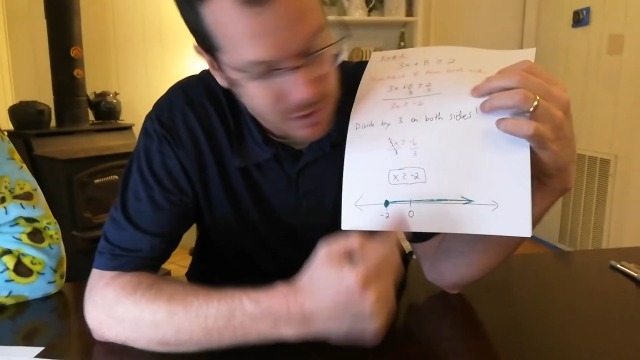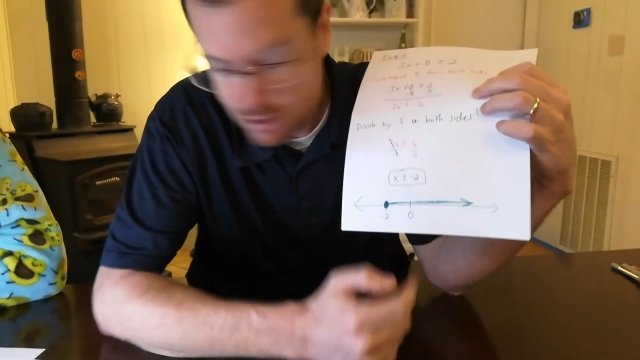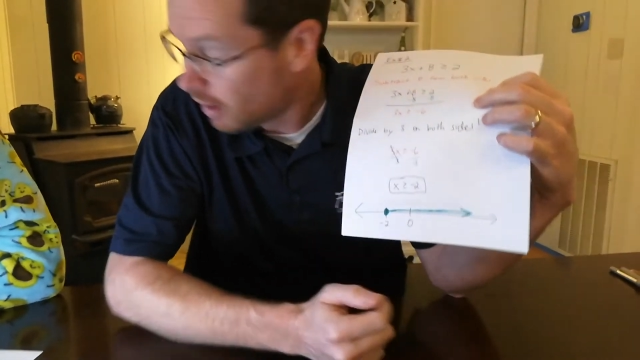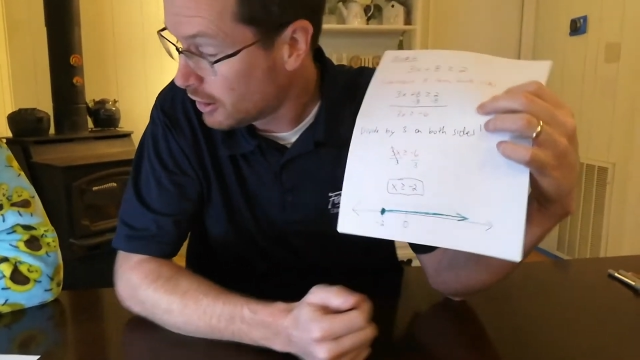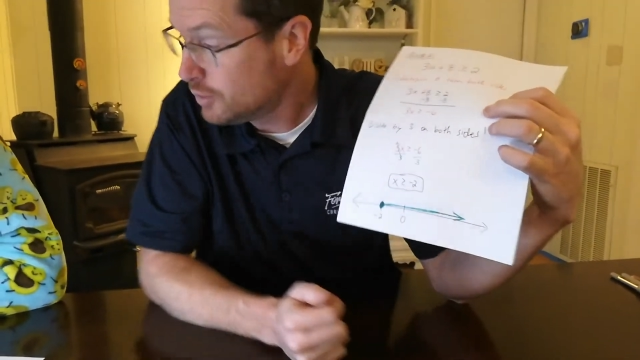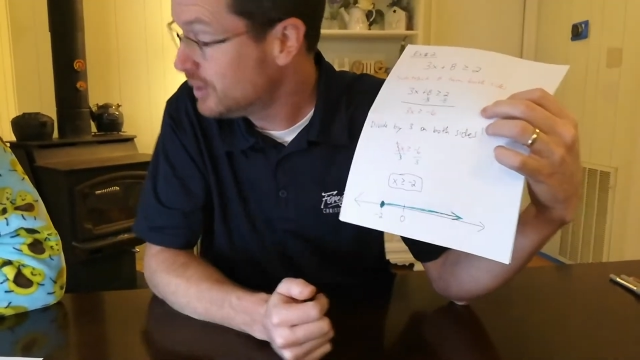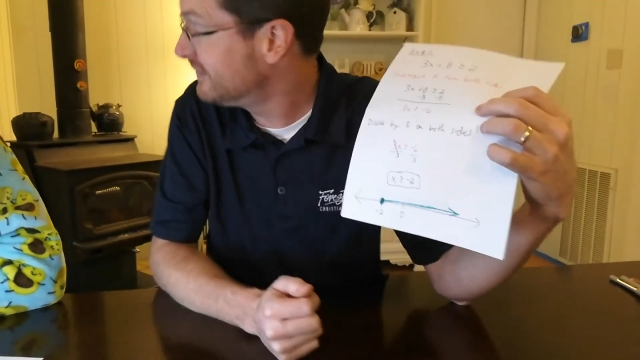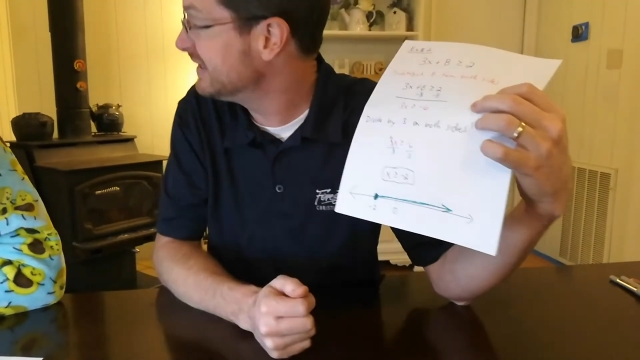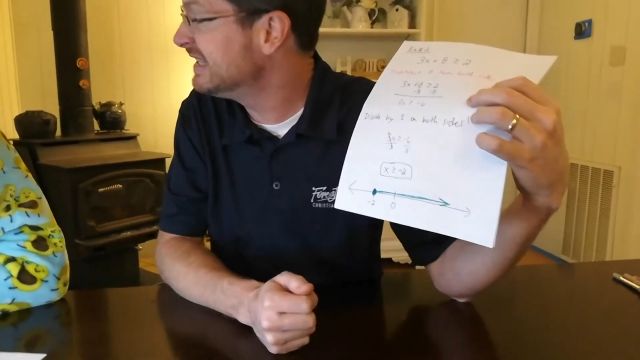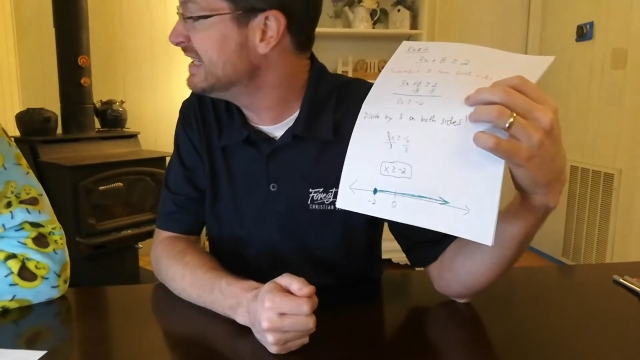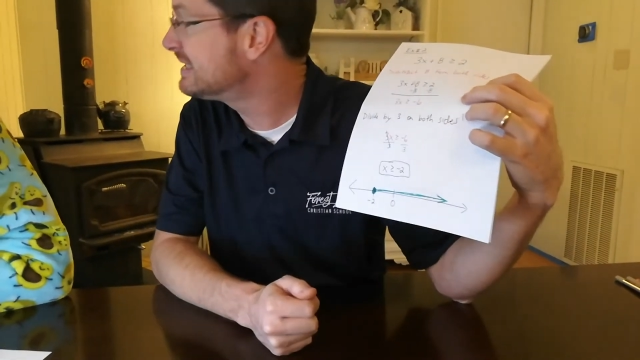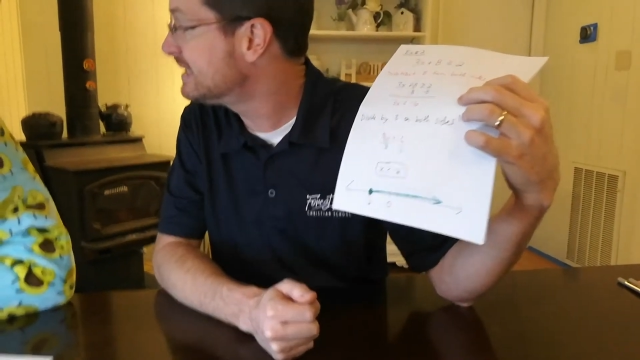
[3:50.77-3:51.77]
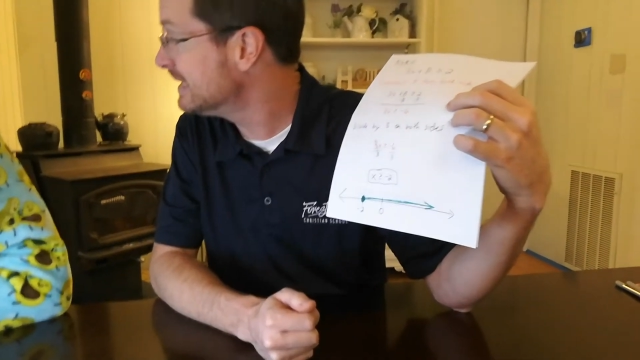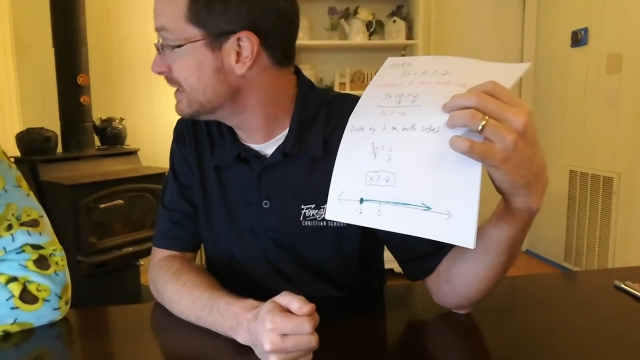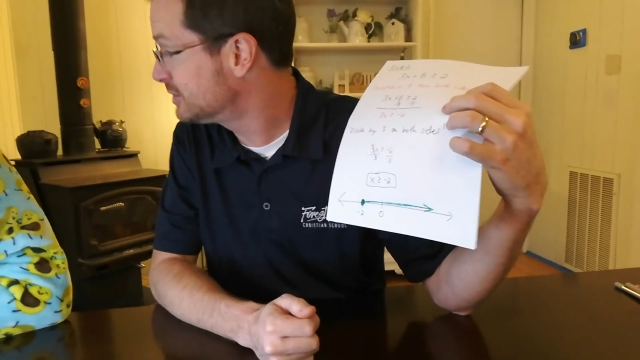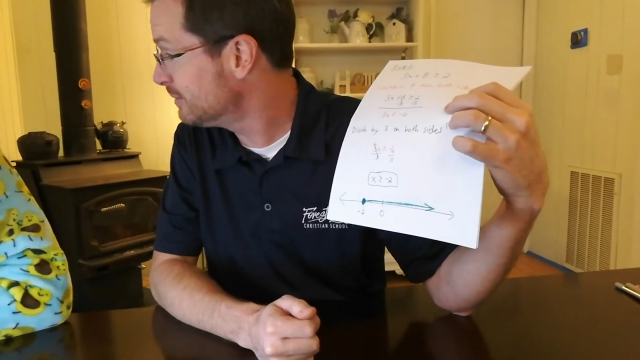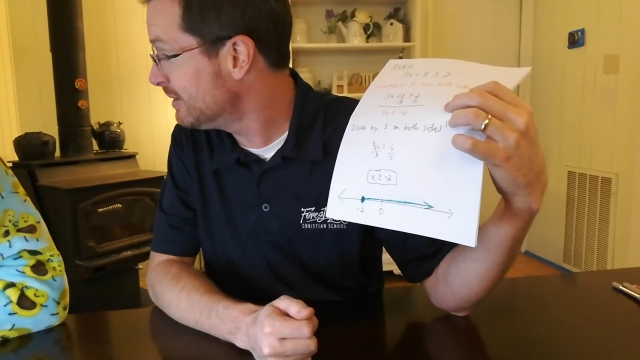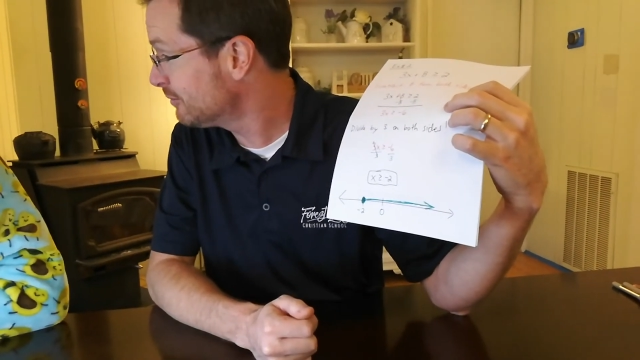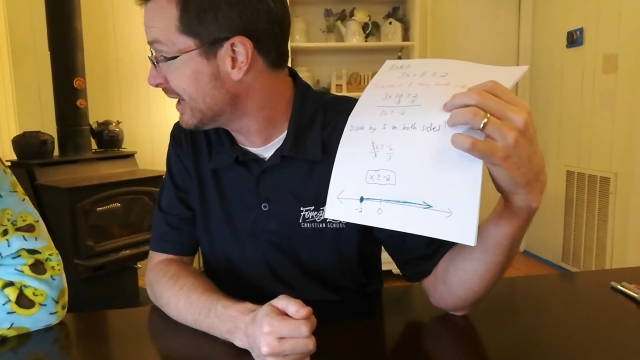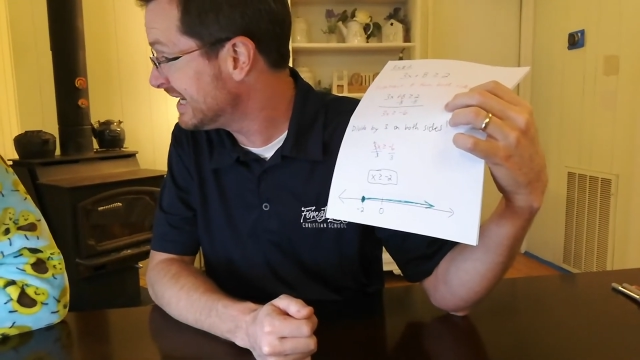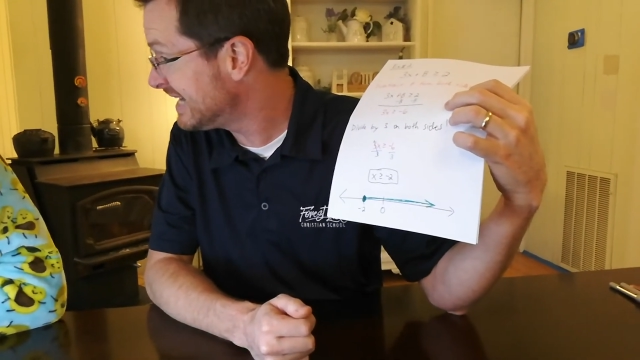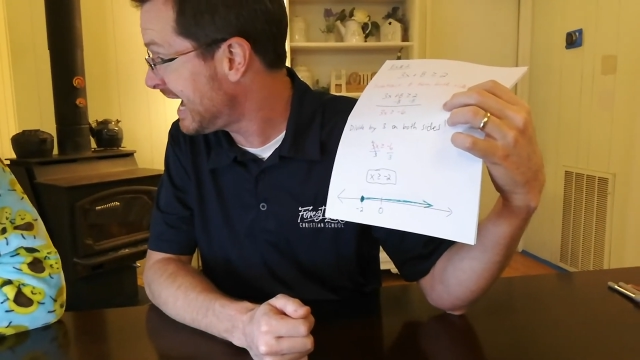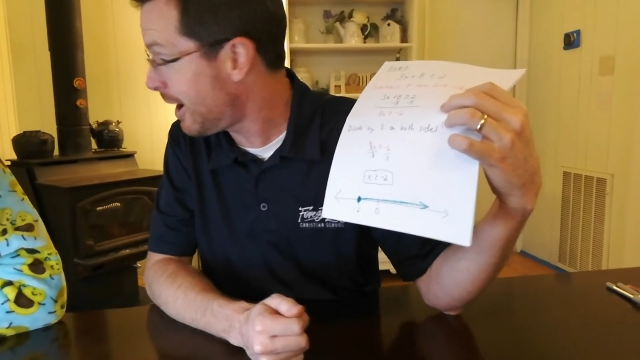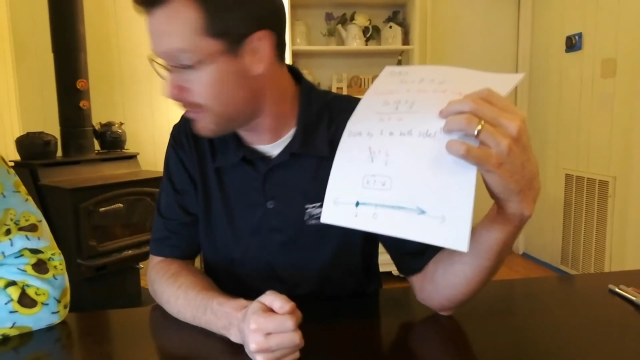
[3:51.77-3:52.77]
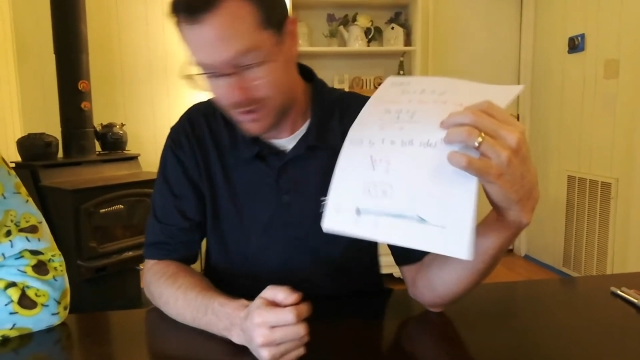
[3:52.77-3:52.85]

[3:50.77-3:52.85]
Are you even listening to me right now?